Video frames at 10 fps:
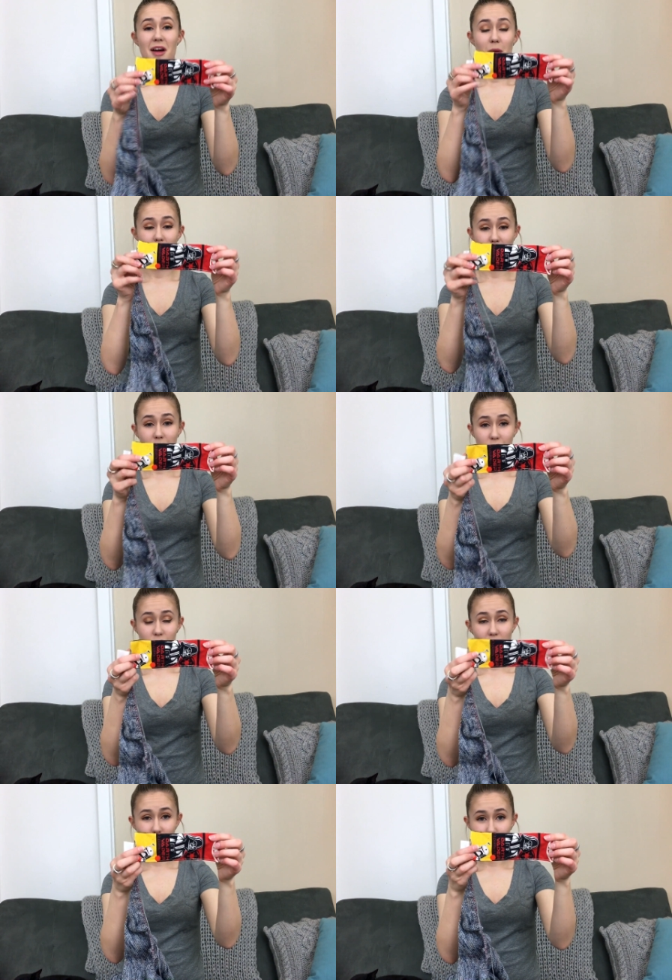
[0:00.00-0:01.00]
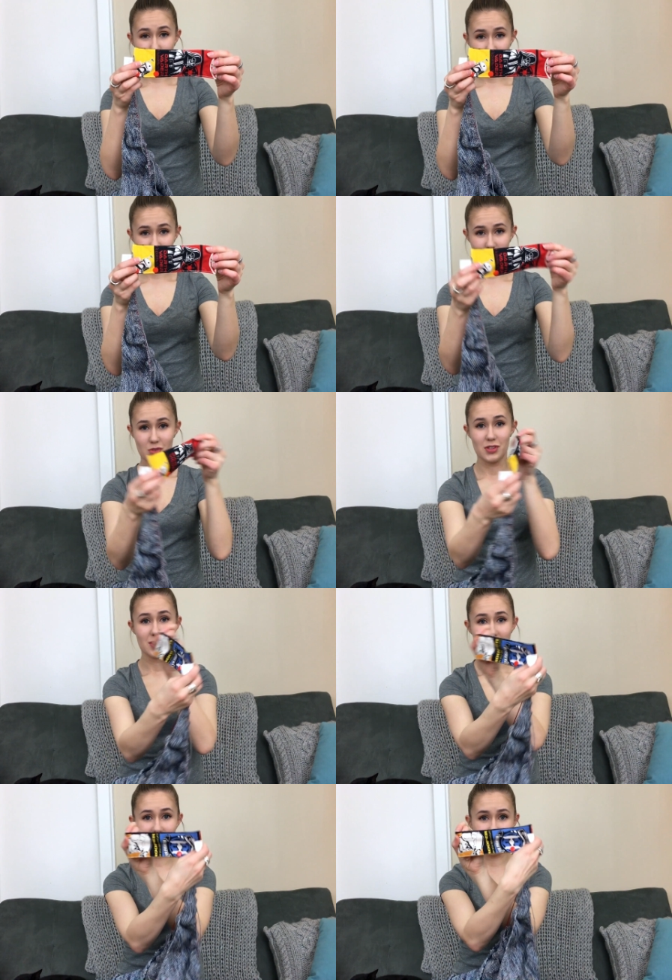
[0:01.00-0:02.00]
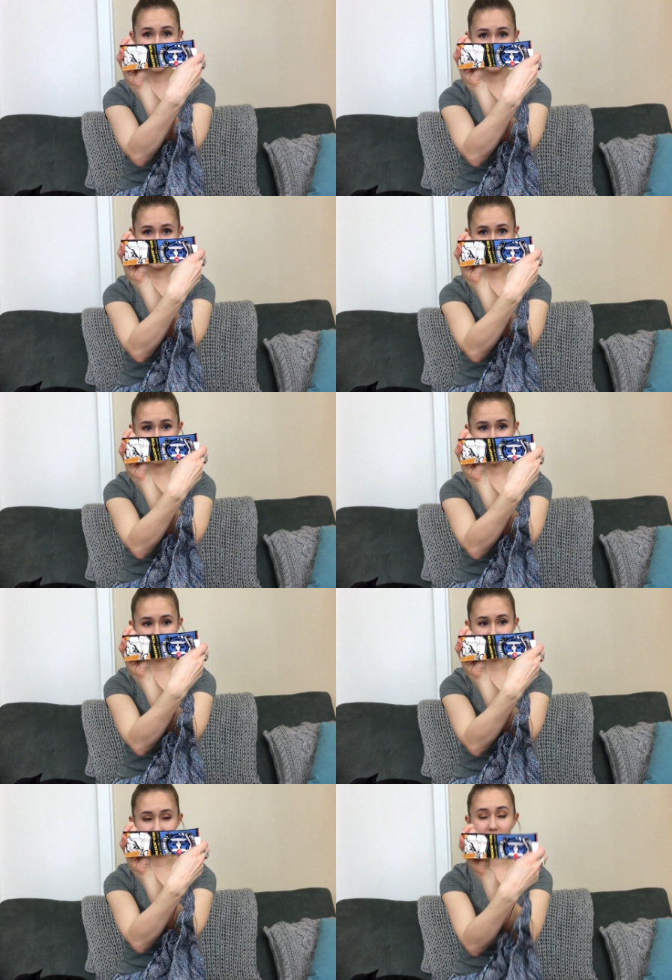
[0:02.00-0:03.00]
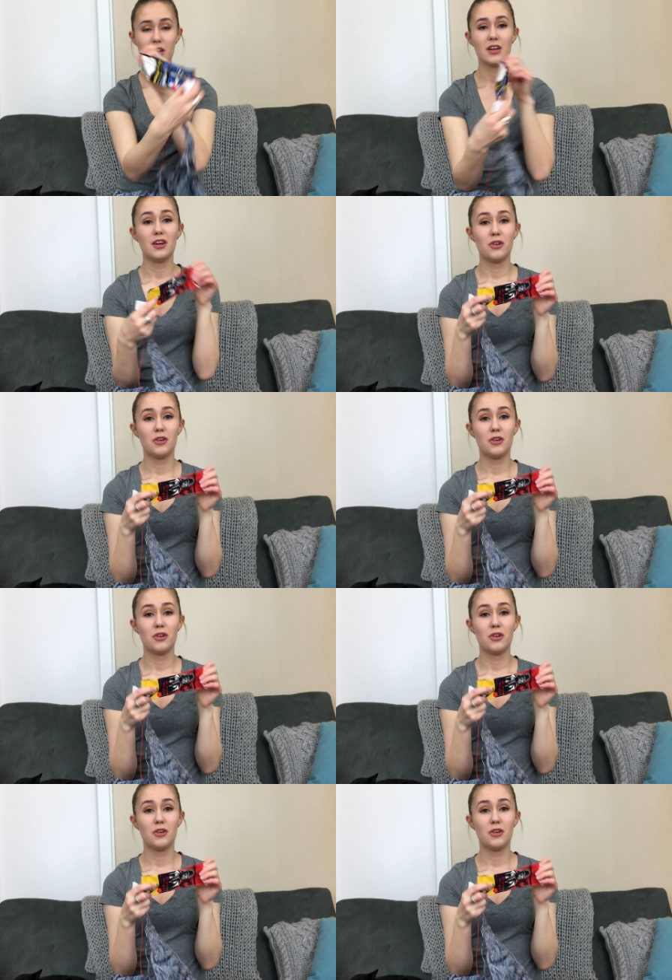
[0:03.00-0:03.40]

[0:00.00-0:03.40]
about the Star Wars DPN cozy